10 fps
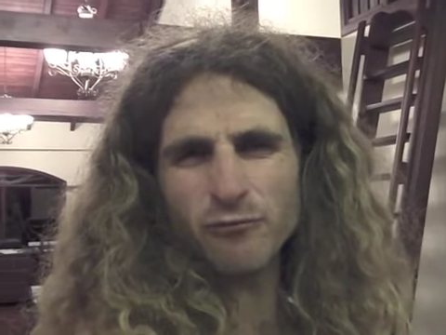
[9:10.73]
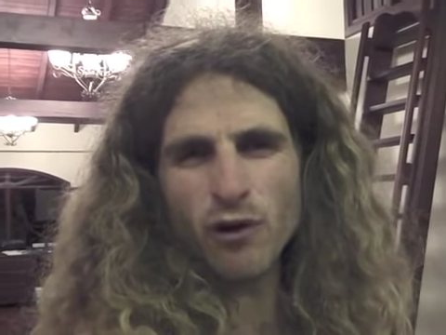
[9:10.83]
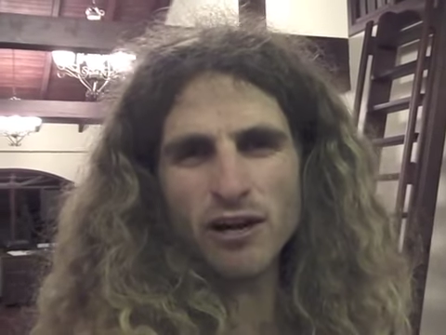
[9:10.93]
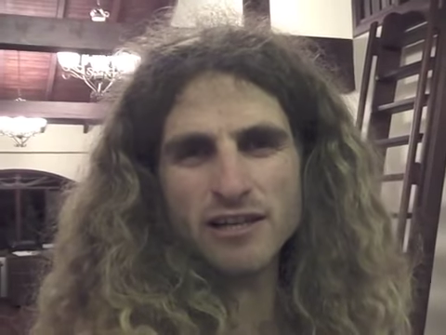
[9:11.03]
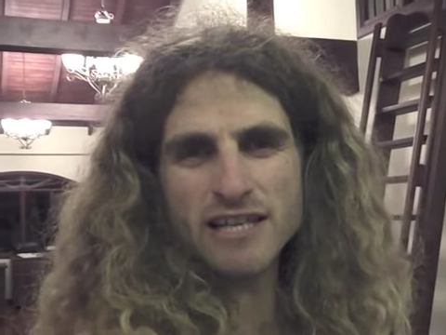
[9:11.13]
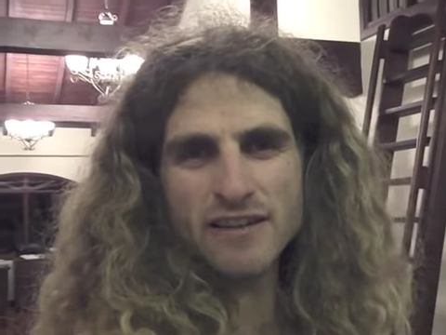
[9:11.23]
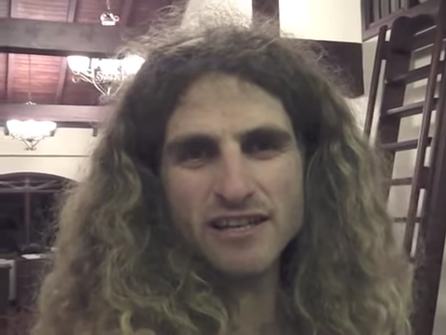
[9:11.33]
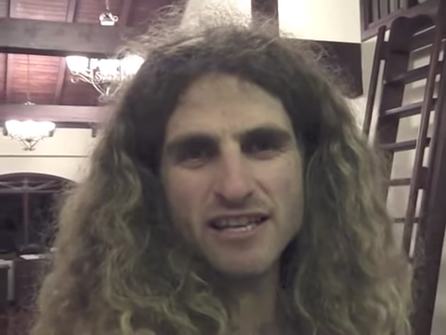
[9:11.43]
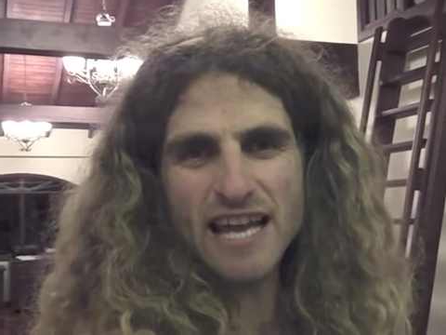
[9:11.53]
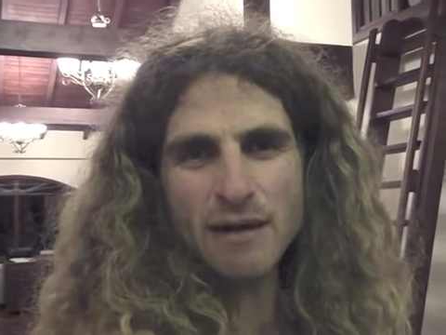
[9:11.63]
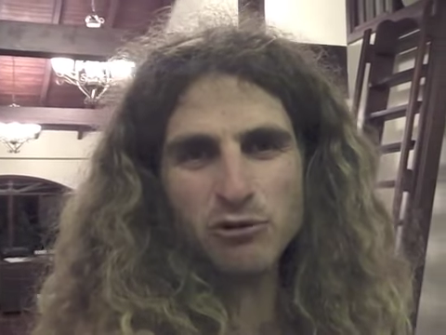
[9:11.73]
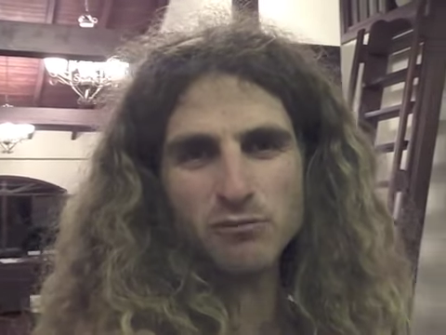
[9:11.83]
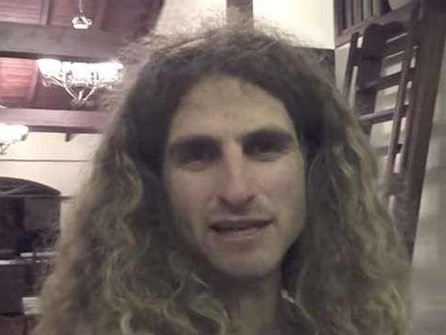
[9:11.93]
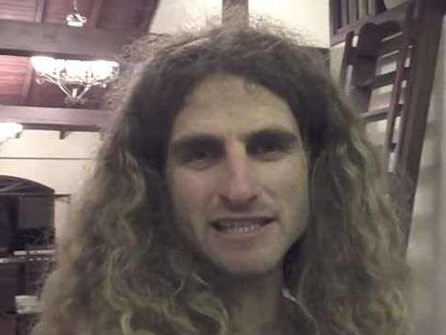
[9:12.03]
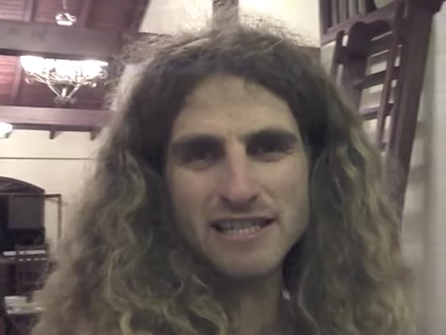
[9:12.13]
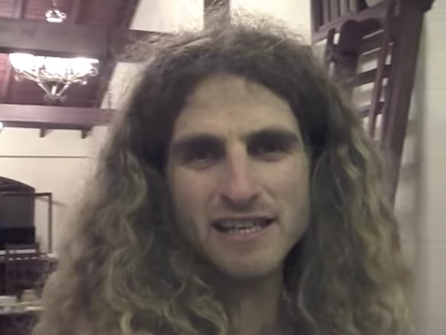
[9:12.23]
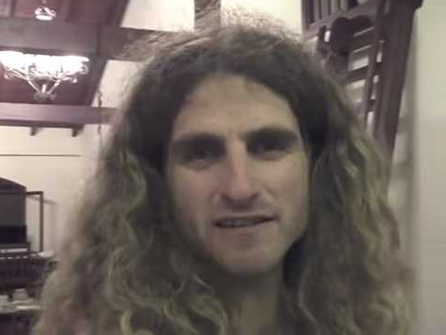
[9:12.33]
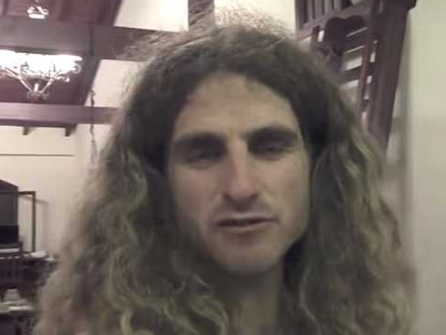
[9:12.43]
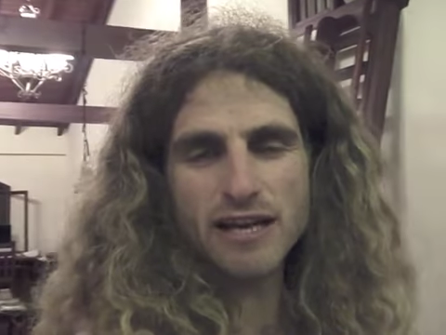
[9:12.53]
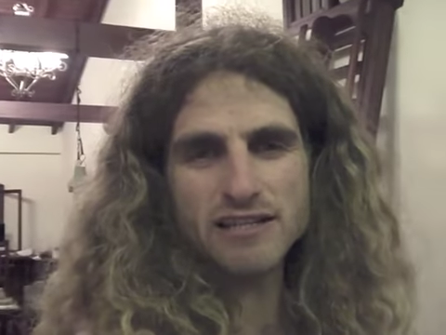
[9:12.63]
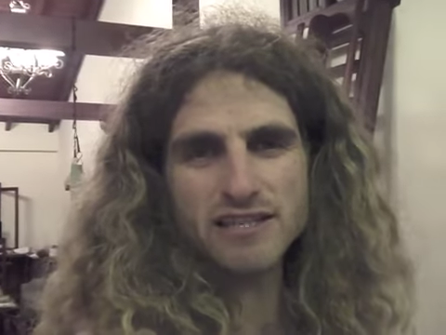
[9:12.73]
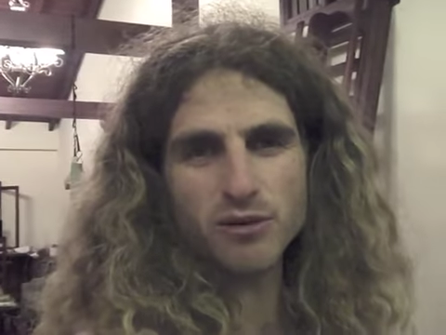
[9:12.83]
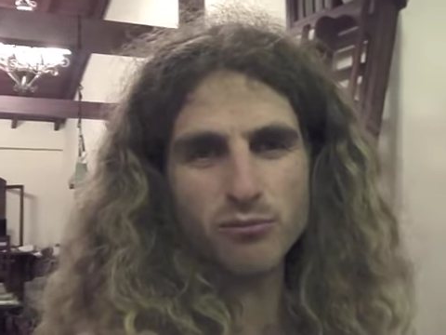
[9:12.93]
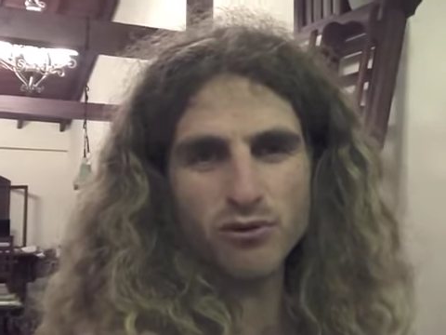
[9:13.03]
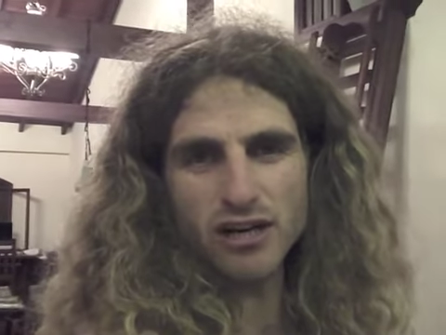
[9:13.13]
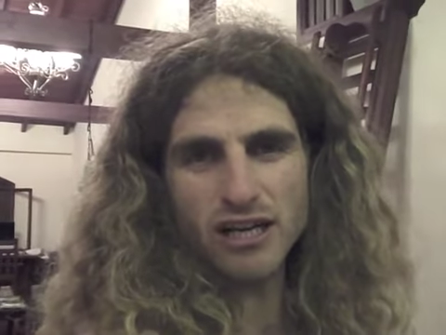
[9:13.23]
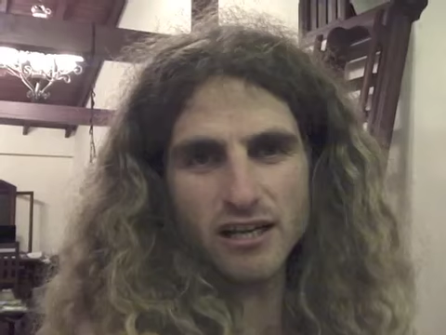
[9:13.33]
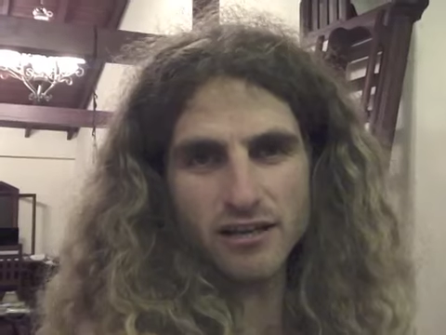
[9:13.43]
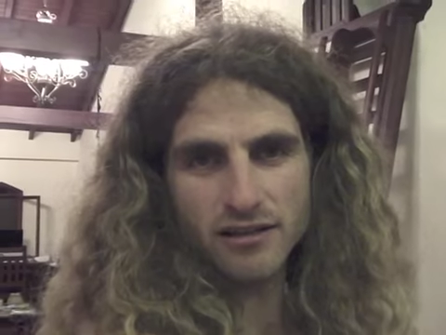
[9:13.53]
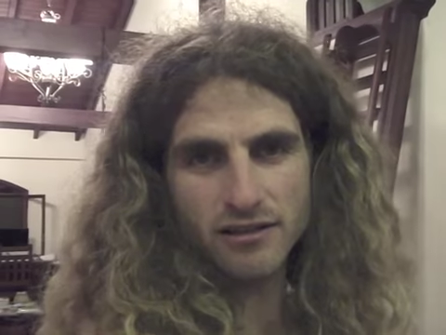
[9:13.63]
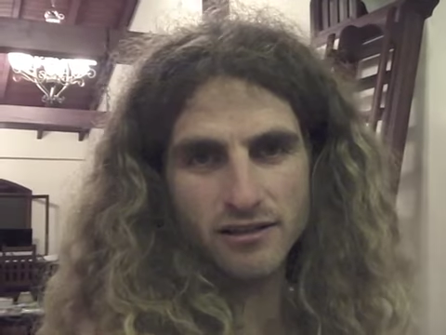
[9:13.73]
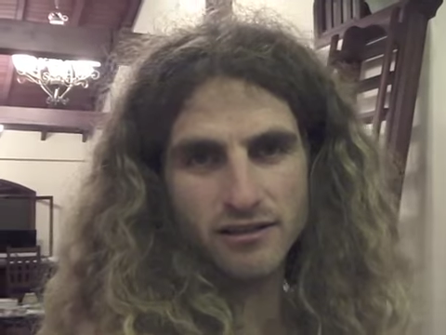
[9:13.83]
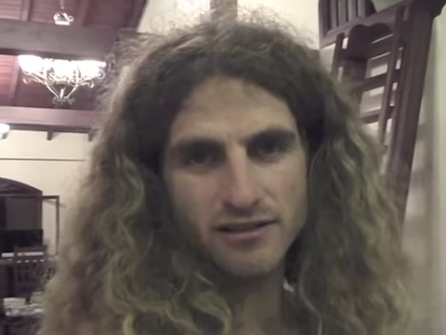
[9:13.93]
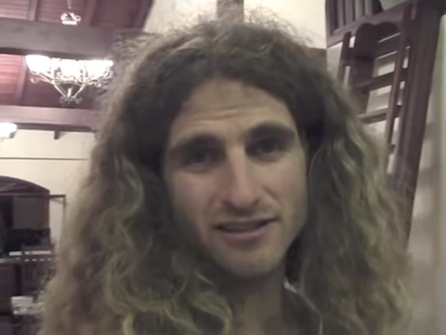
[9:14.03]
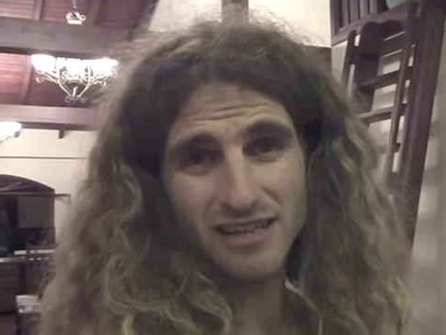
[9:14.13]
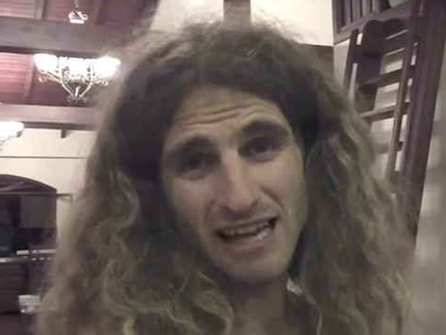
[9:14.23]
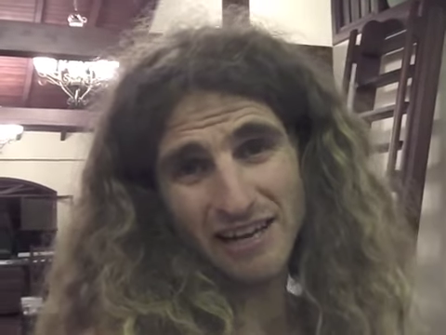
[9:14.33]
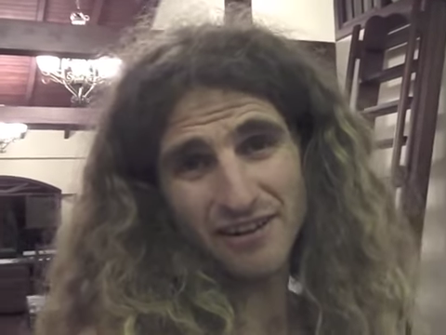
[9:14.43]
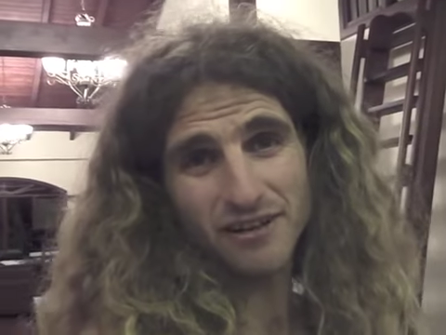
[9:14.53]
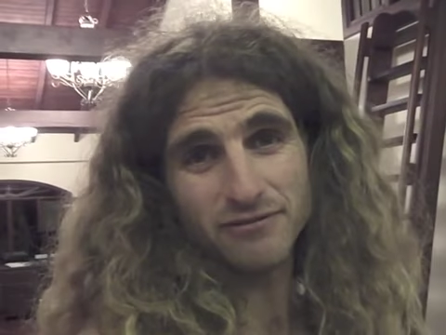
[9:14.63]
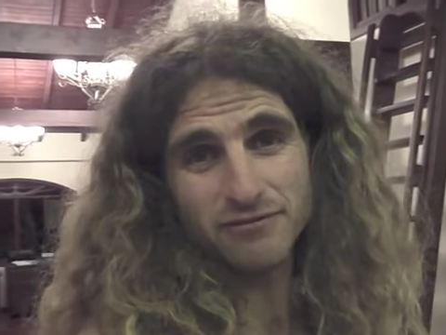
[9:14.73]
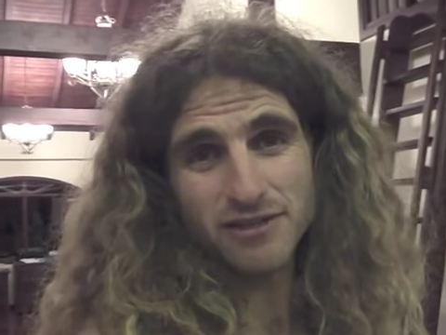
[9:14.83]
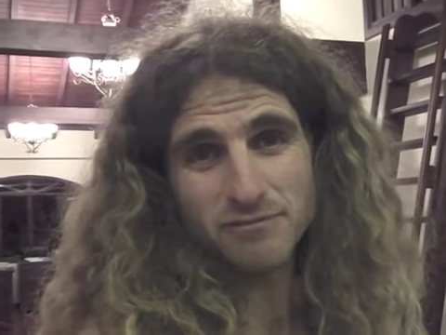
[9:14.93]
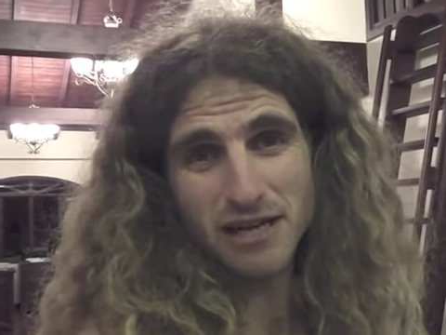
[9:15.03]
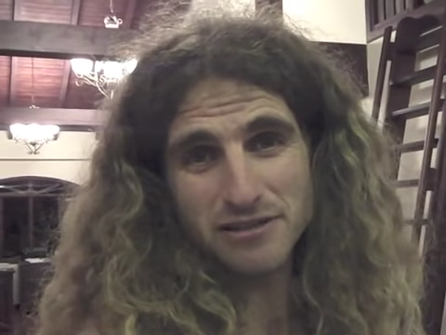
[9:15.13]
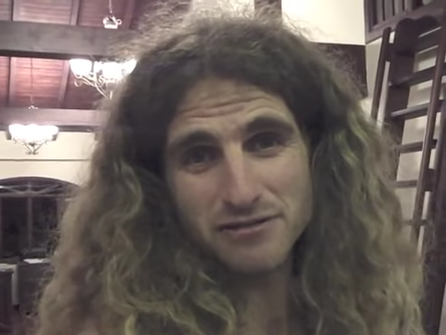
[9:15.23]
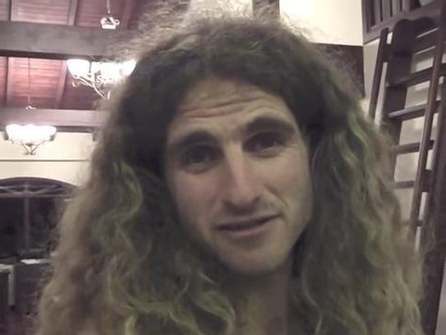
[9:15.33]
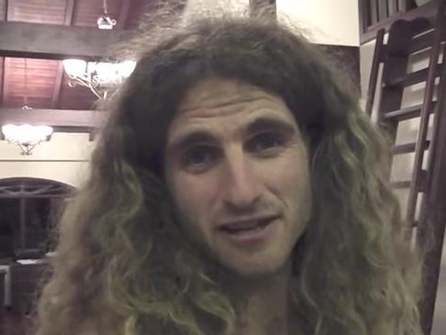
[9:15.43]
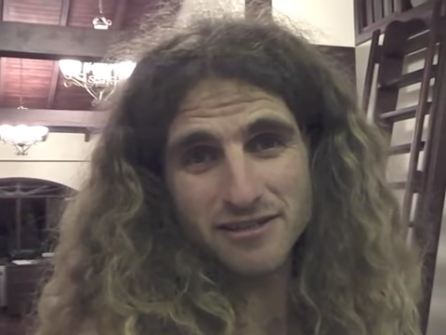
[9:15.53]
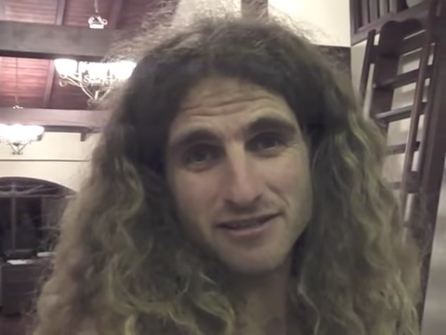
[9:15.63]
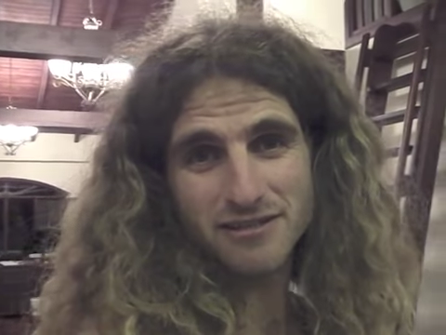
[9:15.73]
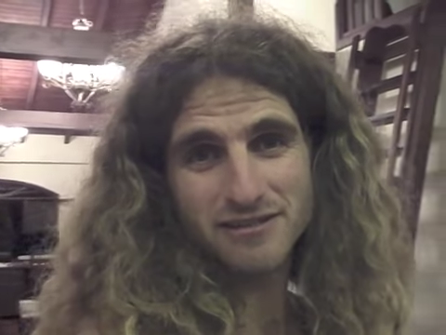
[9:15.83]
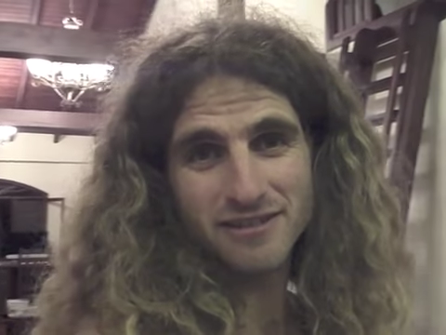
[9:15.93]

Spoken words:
wearing down the enamel of my teeth, so I had to take a break. I don't know, just my 2 cents.